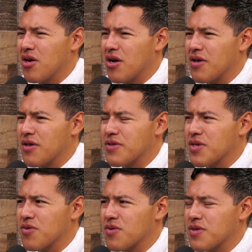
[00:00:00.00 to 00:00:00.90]
I
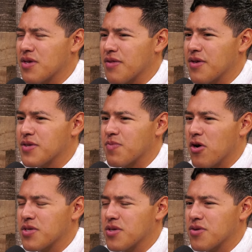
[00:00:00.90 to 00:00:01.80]
think it's
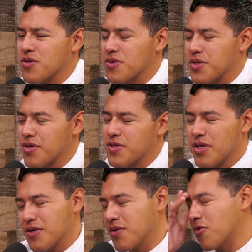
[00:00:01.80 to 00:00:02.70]
Boston or
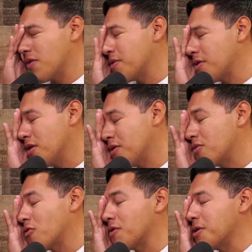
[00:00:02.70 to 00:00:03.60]
somewhere up in on the
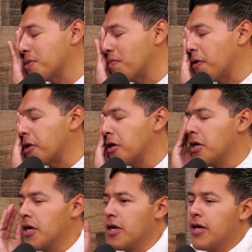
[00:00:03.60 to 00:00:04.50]
Northeast, but
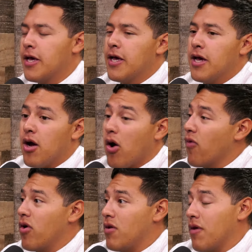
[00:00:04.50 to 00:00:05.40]

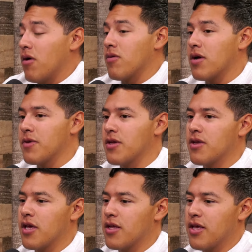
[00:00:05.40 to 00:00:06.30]
overall, no. I mean,
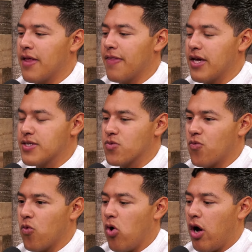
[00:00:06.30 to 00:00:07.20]
and that's
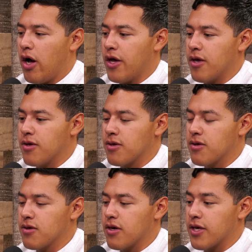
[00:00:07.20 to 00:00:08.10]
why,
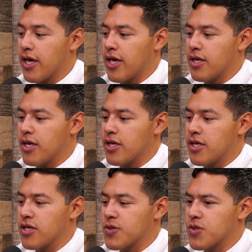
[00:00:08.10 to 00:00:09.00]
again,
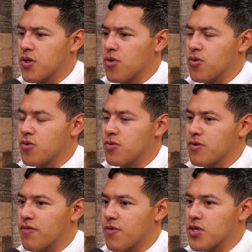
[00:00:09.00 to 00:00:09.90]
it's so
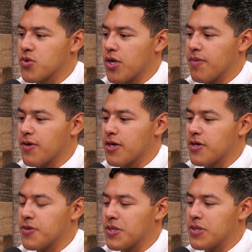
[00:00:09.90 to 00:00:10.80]
frustrating,
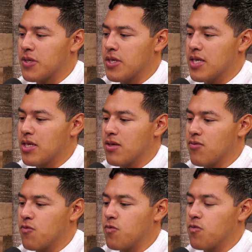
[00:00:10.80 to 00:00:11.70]
because
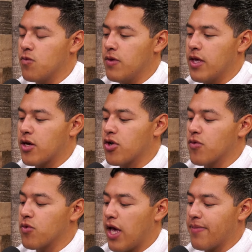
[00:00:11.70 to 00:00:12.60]

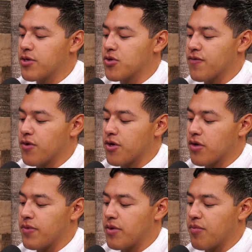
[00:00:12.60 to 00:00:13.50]
what happened to George Floyd could
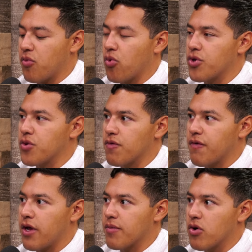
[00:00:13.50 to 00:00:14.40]
have been a more
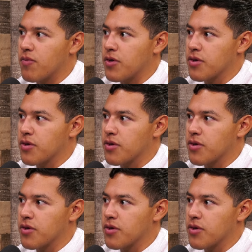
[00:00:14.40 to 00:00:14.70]
unifying moment.